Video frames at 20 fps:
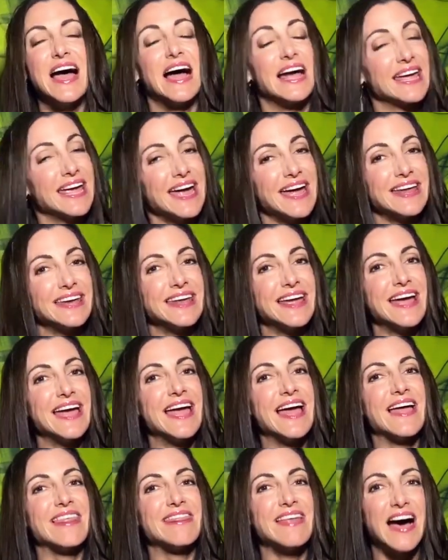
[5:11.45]
again,
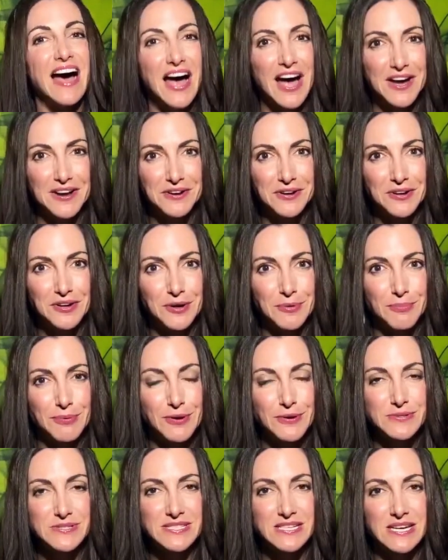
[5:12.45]
the higher your
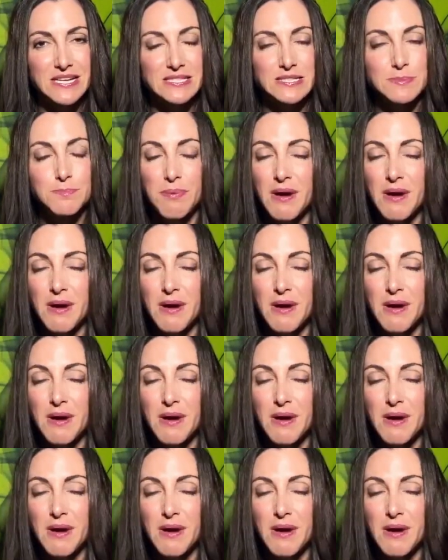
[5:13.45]
proceeds.